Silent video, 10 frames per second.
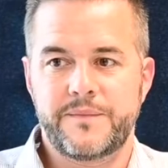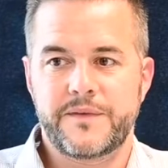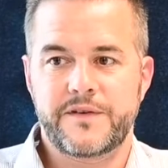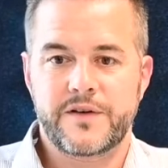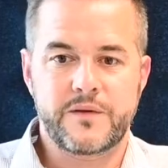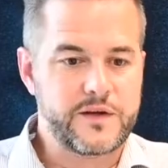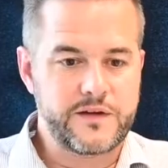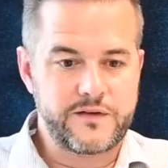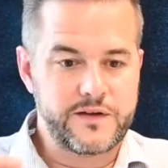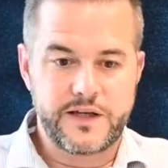So
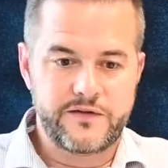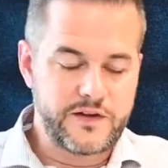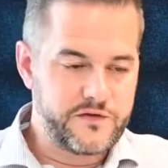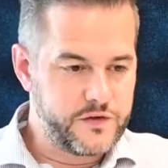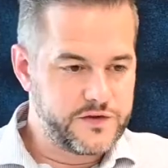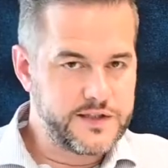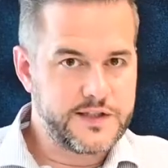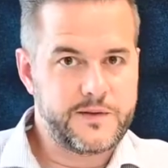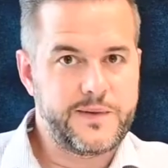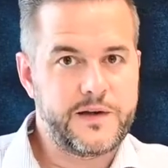giving you 40
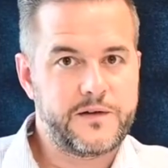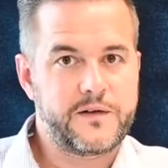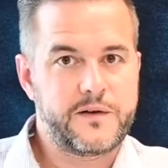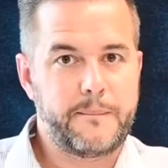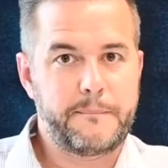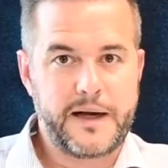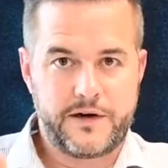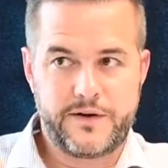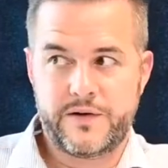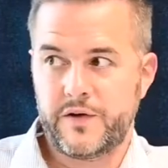decibels
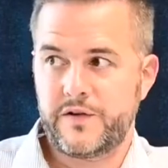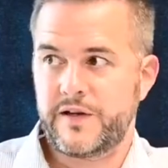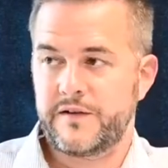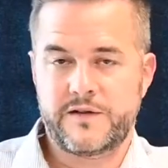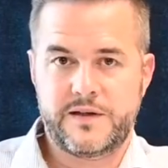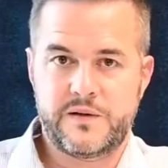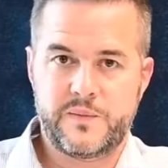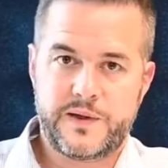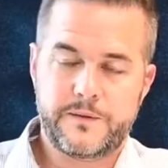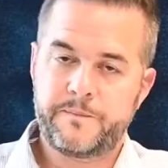background noise outside the
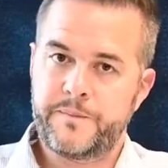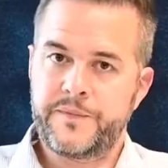pod,